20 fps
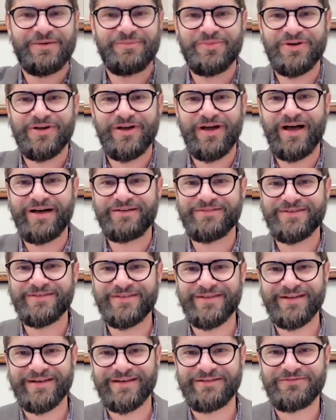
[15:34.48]
But
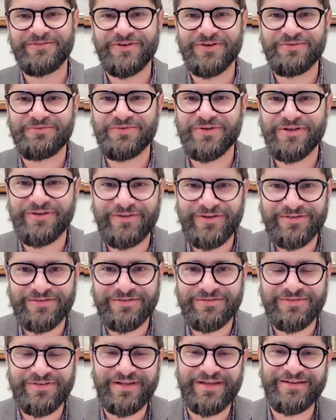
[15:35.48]
obviously an infinite regress
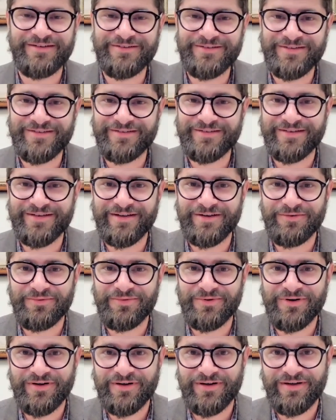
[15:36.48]
of standards isn't going to
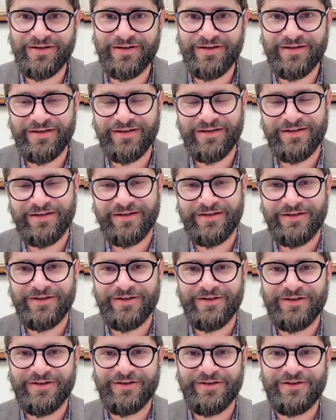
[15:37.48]
work.
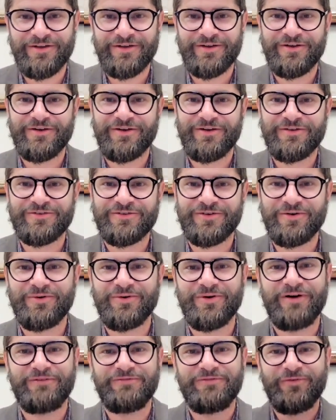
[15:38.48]
So
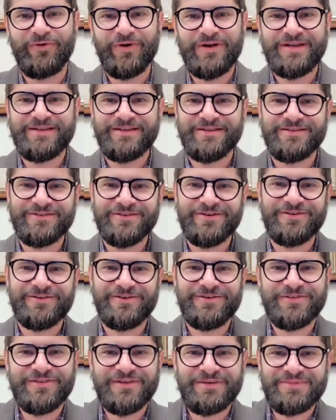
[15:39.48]
avoiding the
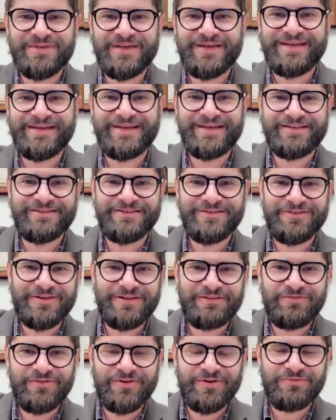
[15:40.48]
circle seems like it gets to an
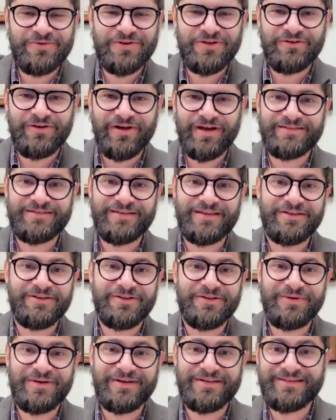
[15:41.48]
infinite regress. And the
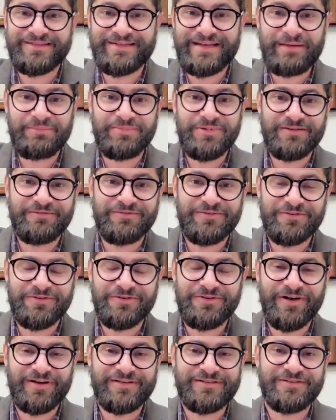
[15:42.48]
only way to stop the infinite
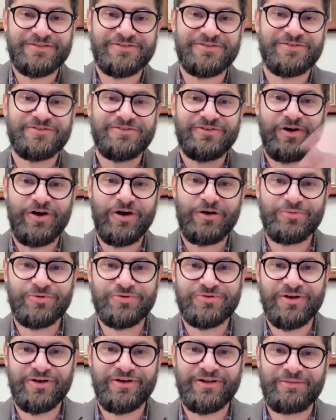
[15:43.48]
regress is just to
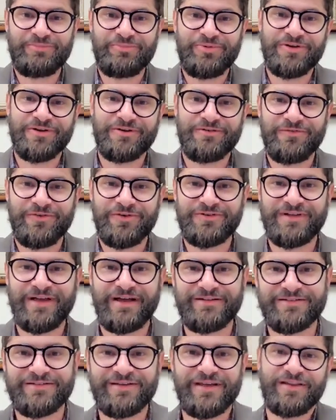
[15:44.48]
arbitrarily put your foot down
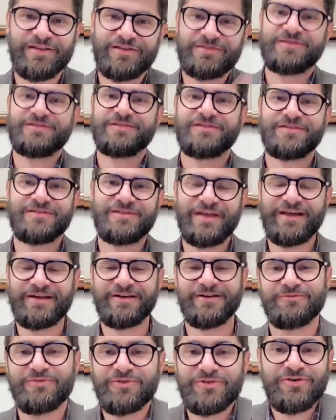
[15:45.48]
and say, this is the
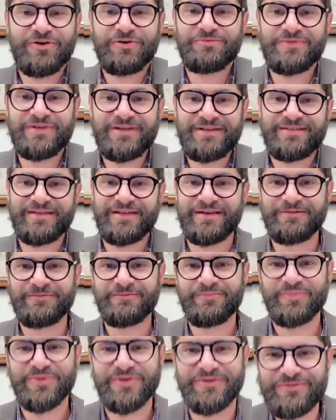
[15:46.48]
standard with no reason.
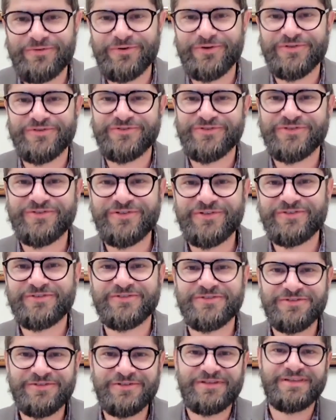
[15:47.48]
But of course, just
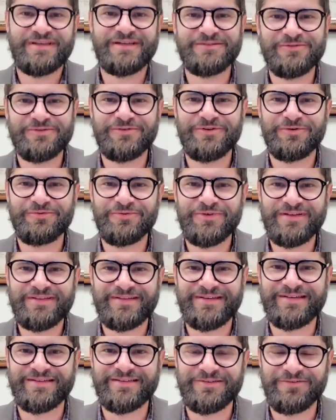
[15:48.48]
asserting things with no
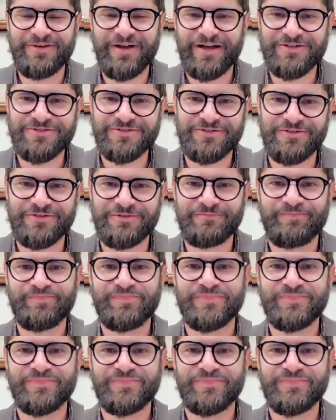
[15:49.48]
reason is irrational.